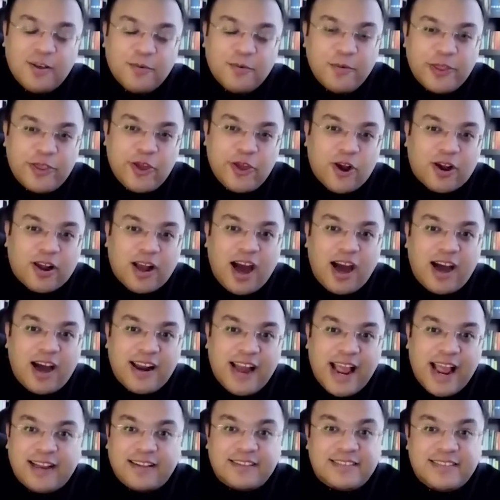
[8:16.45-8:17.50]
with your car
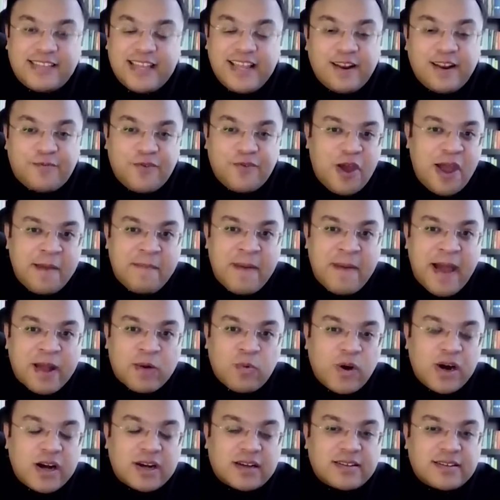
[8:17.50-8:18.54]
and seen if your airbag
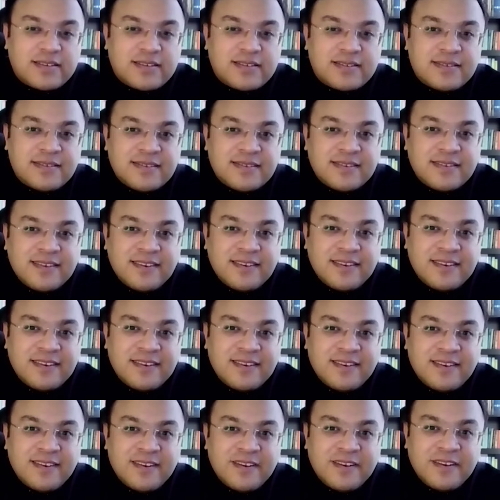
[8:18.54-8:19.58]
works?
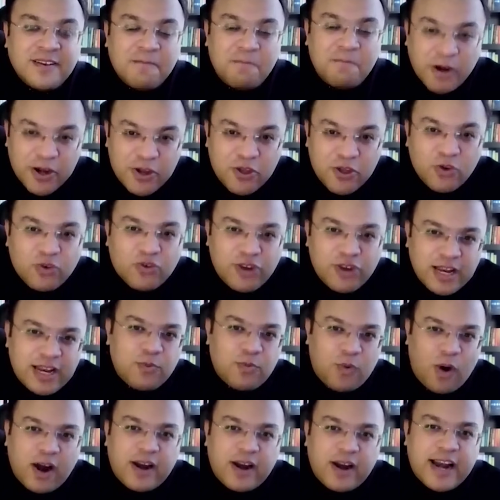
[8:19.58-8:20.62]
But you really
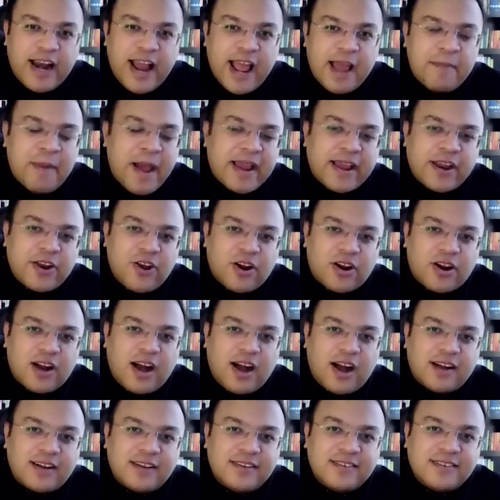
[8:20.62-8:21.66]
want an airbag in your
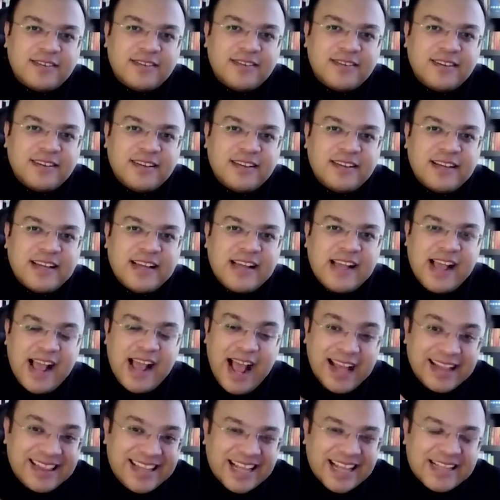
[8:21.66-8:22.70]
car.
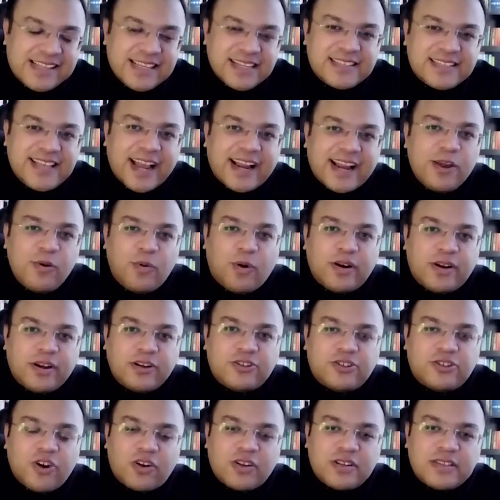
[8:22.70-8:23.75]
And that's exactly what
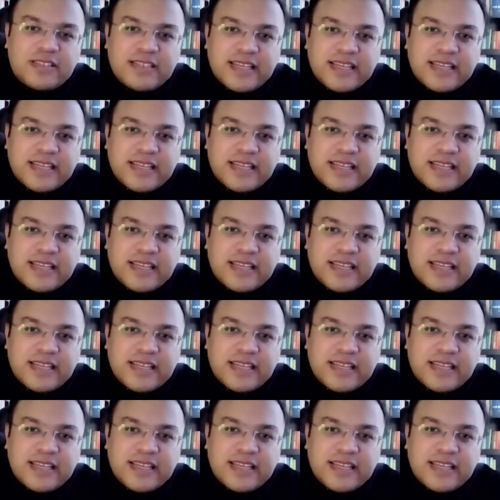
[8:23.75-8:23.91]
insurance